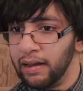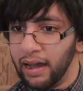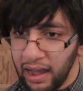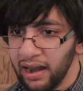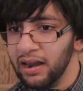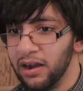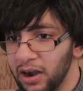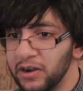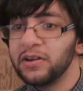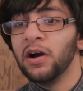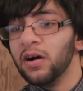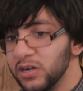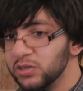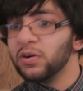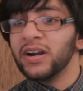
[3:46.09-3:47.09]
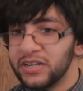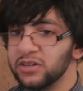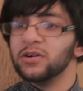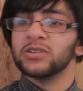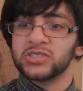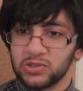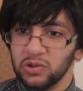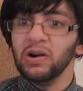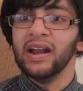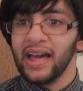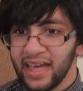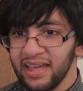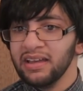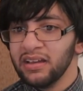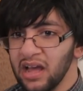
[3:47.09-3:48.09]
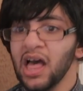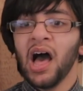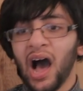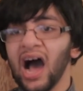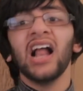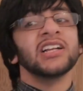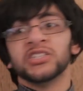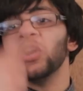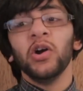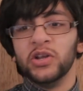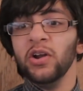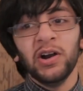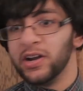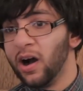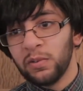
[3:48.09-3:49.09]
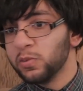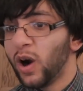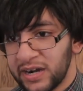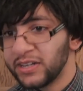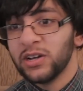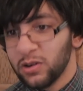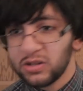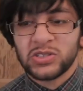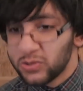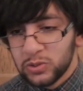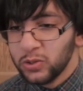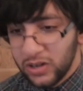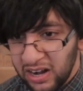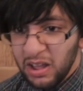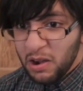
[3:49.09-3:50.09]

Huh? Don't want to go to school, eh? I'll show you don't want to go to school